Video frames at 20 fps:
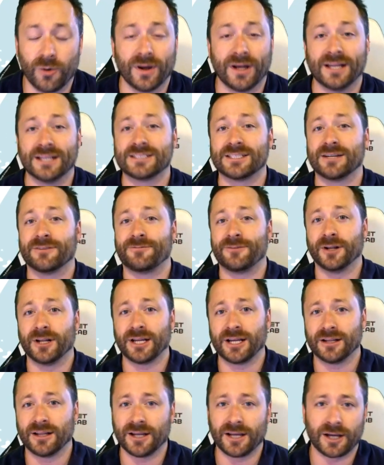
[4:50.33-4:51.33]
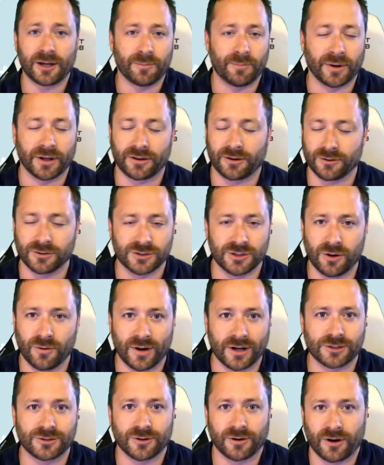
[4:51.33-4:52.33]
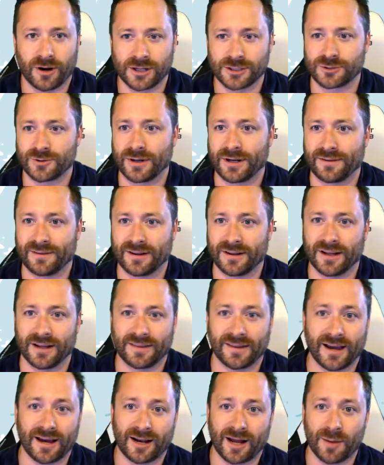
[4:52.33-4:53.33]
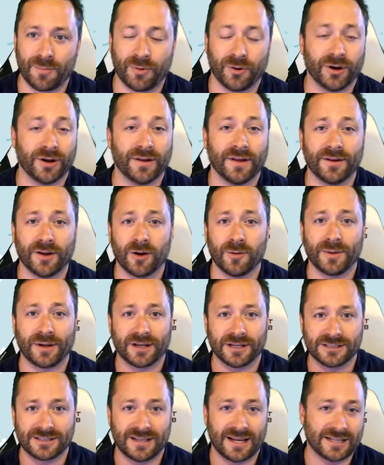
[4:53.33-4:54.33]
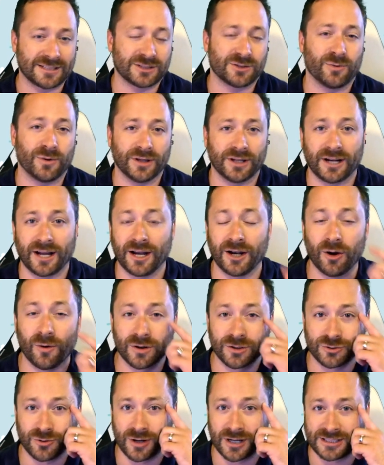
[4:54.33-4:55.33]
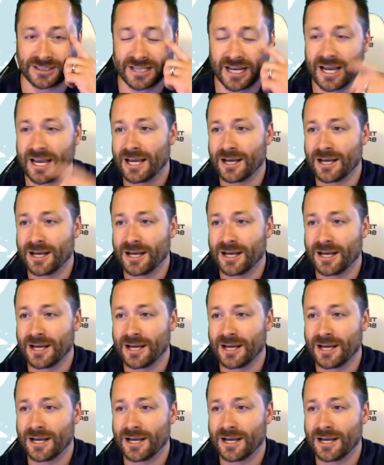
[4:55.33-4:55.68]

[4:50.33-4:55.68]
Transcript: It is an affiliate link, but there's no extra cost or anything like that. I put it in there because that's the one that I know and trust.